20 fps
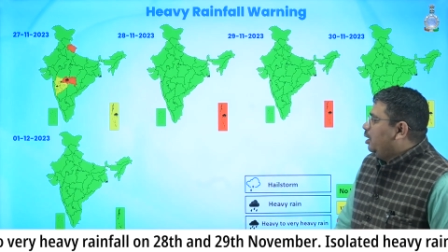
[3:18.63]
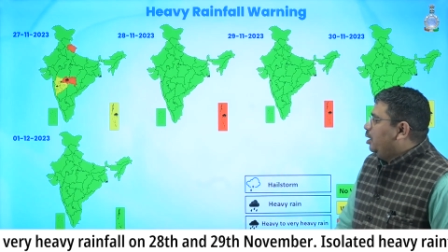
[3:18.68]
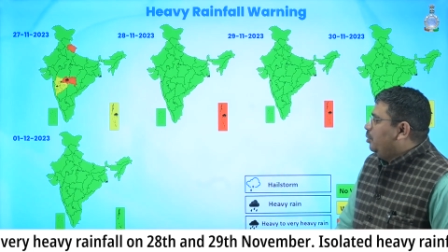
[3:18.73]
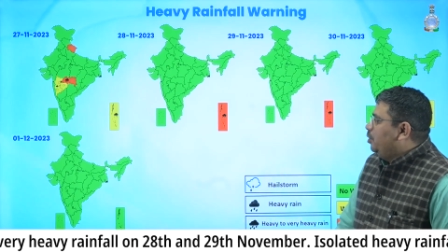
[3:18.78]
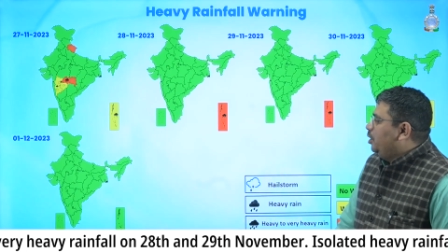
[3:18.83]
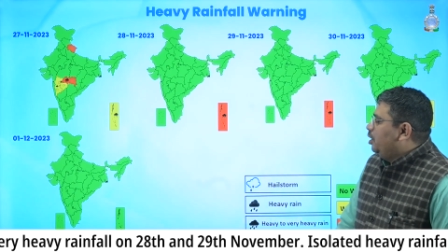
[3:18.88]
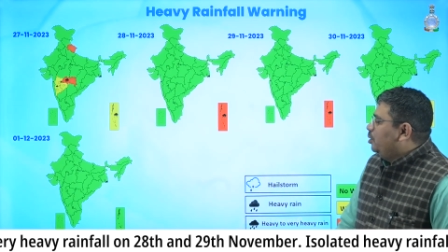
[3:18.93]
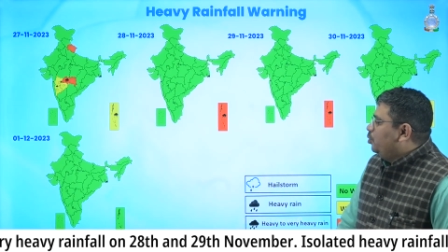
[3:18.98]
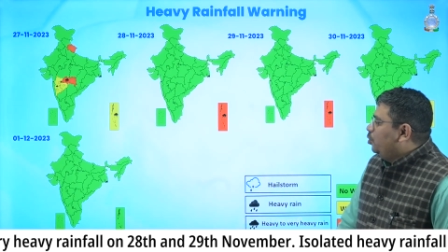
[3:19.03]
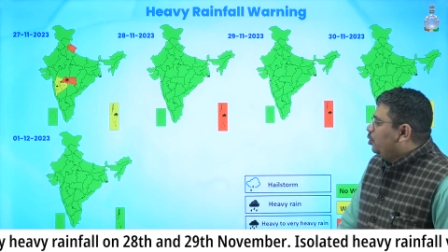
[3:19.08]

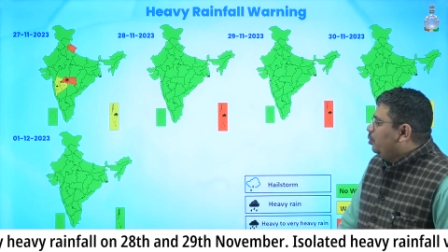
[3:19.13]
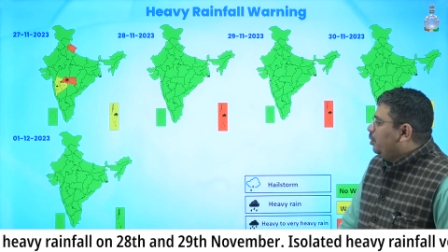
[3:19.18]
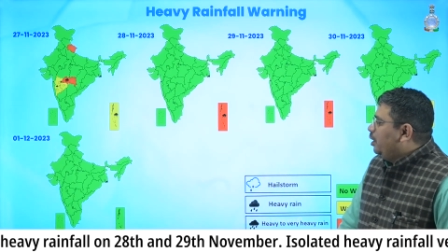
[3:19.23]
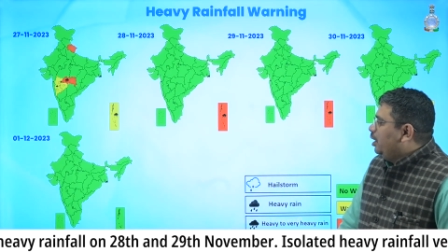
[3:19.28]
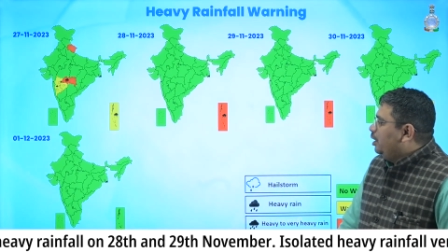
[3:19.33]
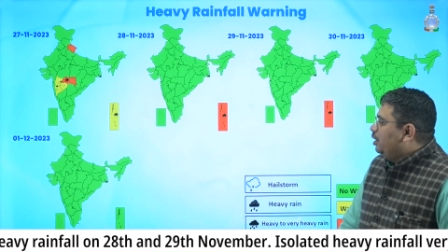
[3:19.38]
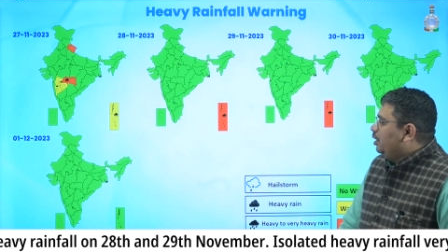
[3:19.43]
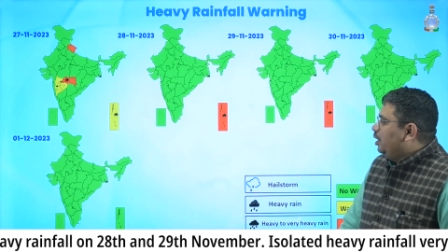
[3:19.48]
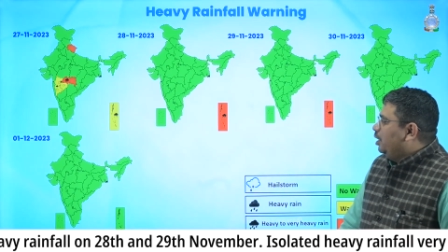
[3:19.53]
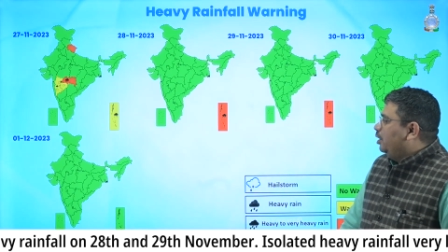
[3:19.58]
heavy rainfall
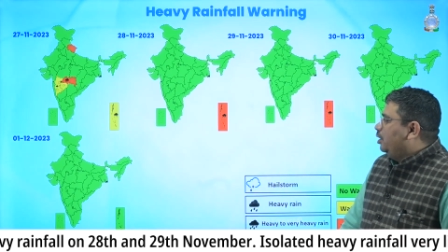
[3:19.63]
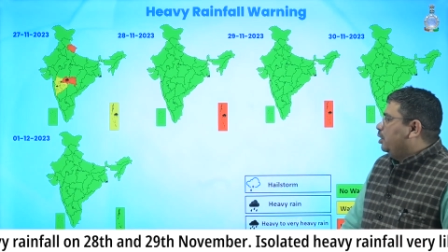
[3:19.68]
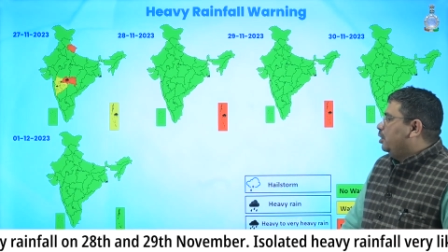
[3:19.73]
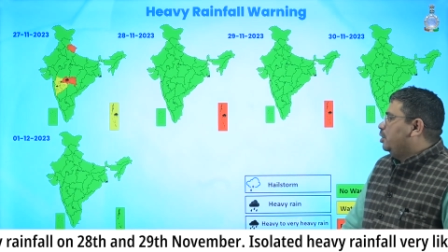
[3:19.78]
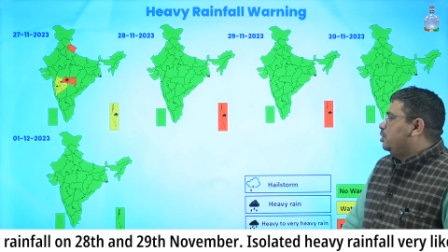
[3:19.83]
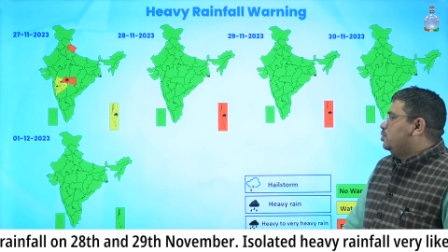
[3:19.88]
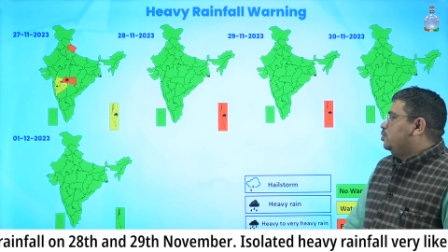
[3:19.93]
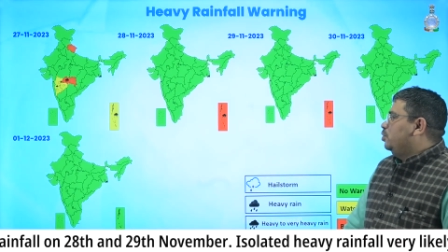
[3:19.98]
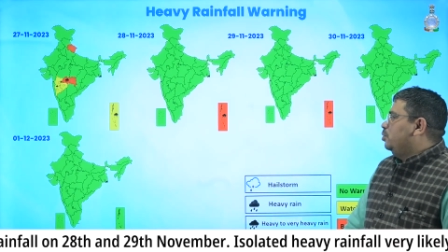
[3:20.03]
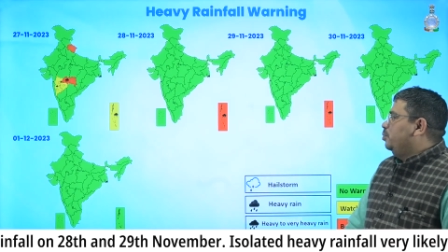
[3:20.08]
warning and
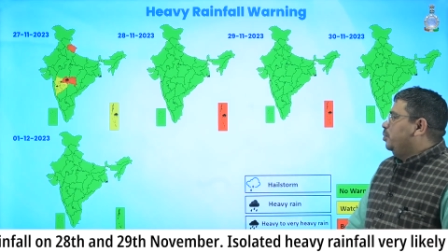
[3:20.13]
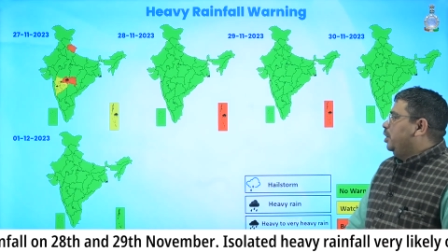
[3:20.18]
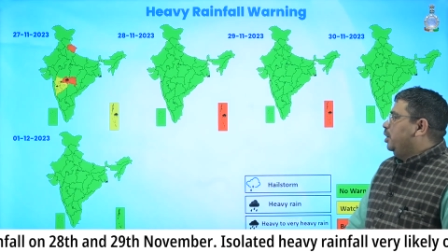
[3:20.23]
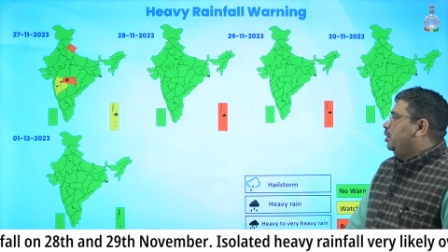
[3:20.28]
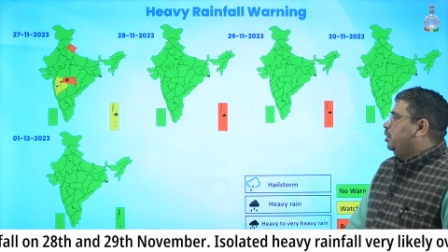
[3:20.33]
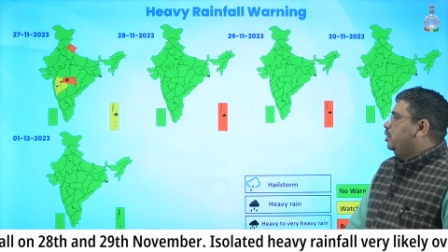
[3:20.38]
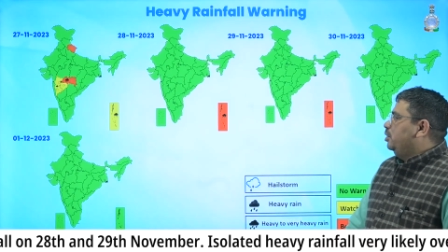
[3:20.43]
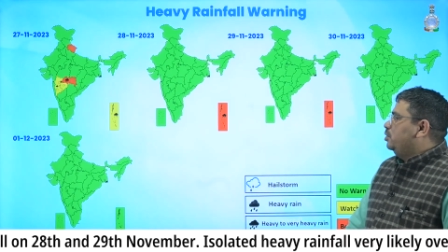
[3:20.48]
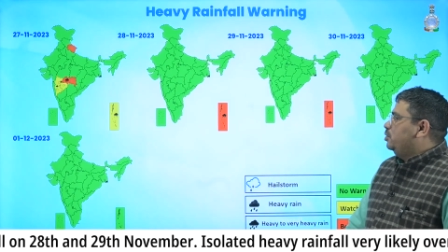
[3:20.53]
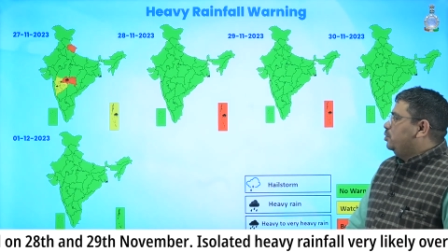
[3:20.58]
thunderstorm
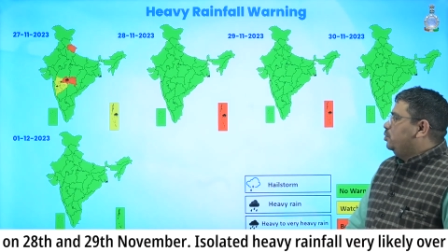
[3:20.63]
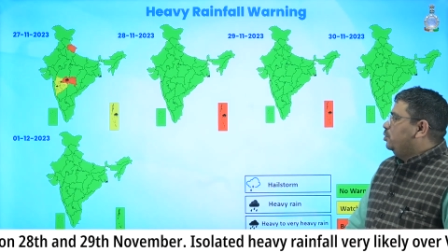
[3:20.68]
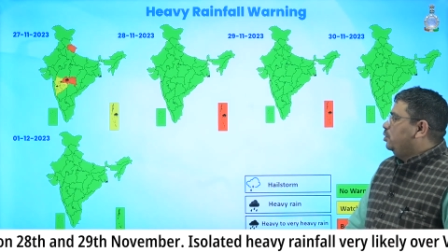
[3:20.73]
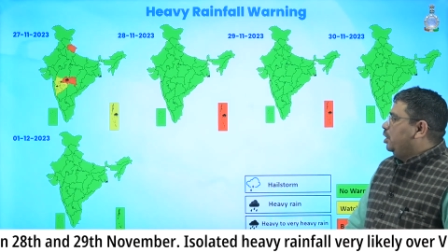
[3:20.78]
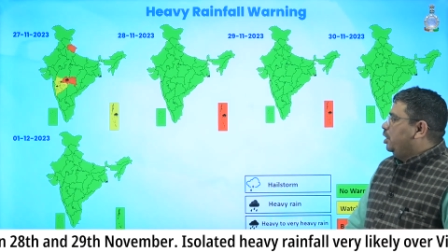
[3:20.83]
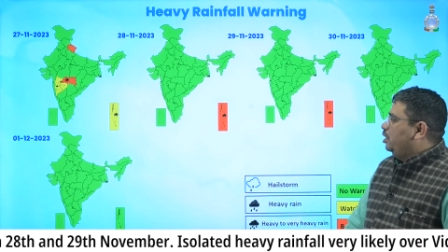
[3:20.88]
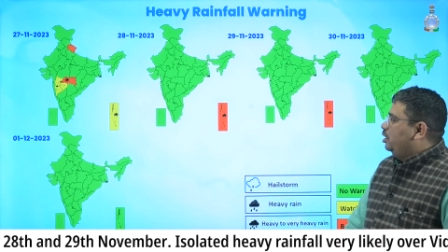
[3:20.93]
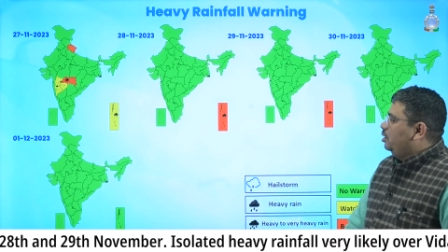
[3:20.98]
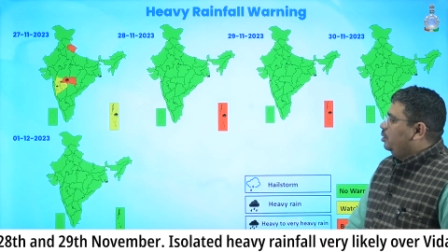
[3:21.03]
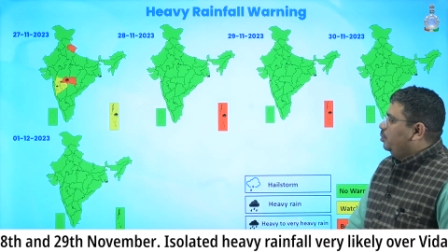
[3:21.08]
warning issued
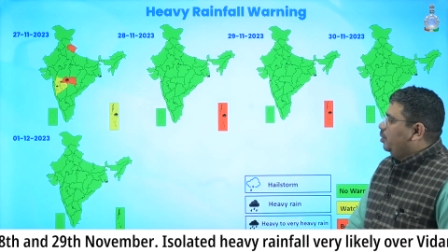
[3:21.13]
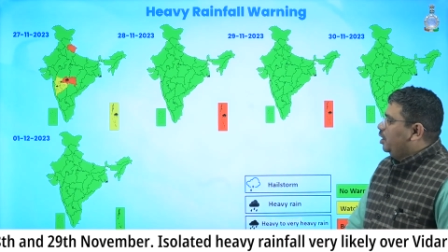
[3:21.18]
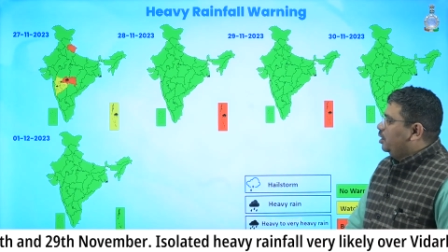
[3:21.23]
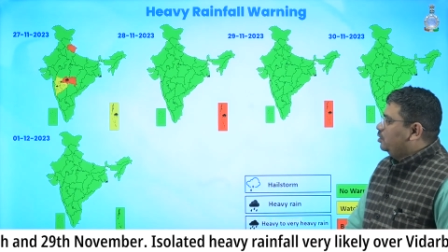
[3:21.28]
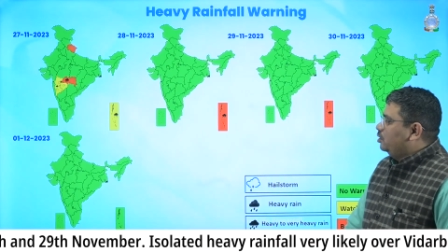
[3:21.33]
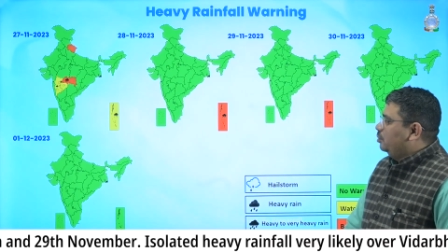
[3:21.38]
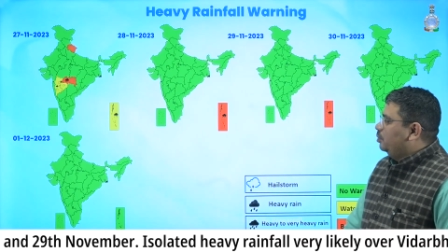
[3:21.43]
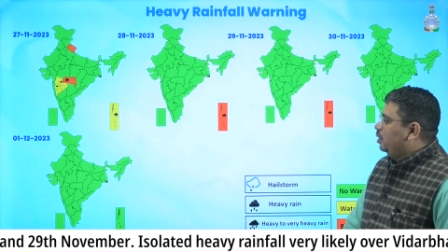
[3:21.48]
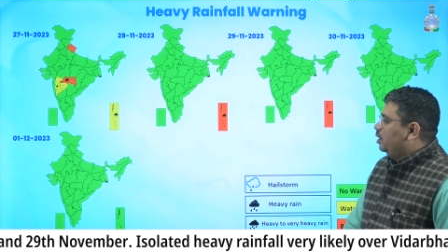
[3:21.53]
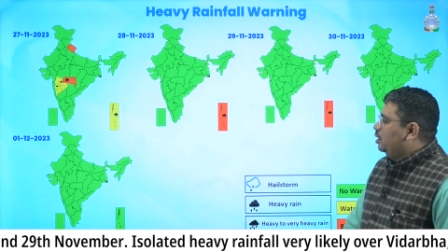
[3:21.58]
any
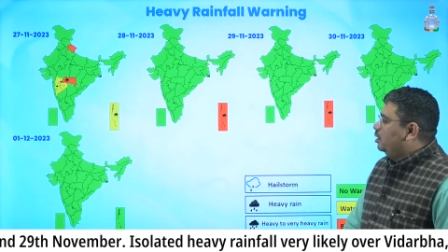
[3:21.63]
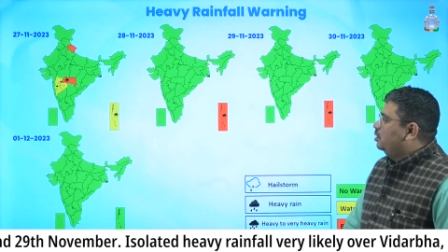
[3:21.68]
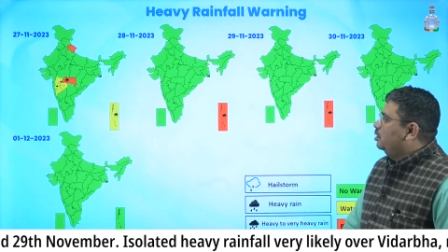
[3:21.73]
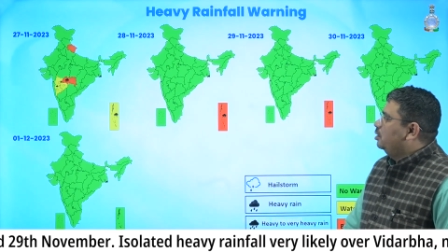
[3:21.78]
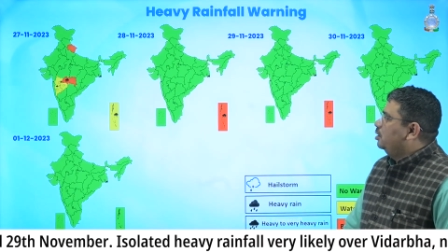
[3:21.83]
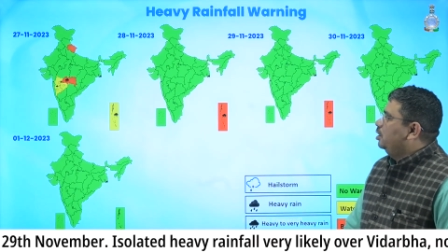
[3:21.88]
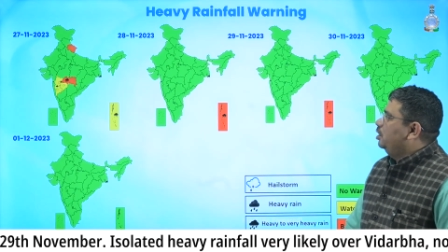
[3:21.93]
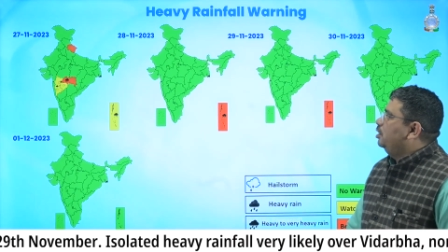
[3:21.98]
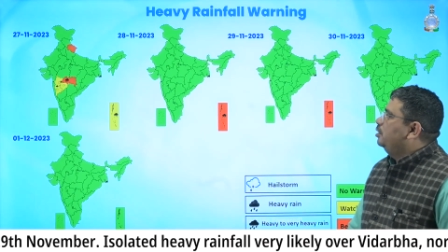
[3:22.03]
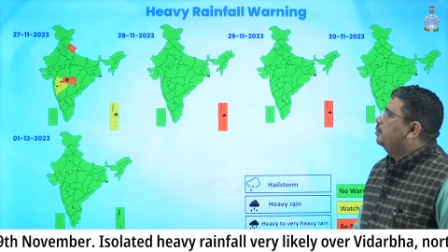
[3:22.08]
parts of the
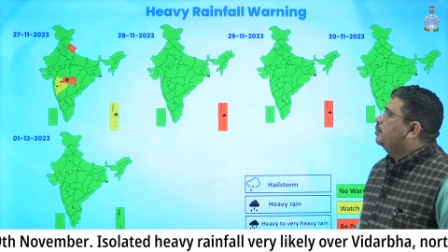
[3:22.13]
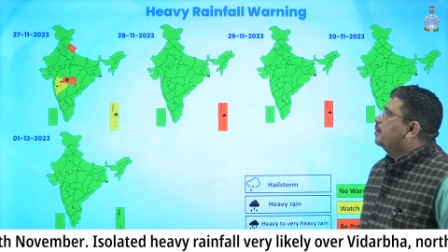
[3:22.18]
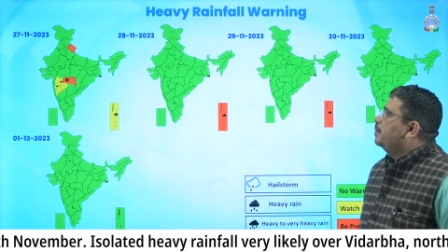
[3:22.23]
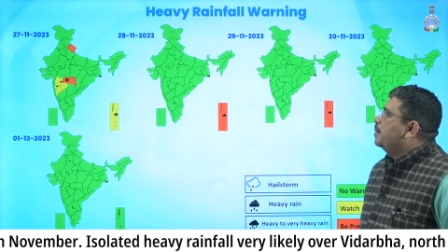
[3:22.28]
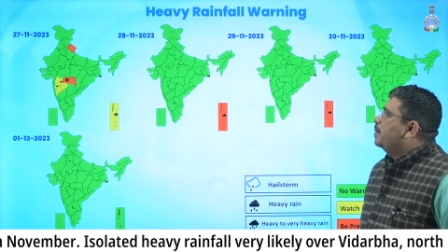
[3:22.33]
country.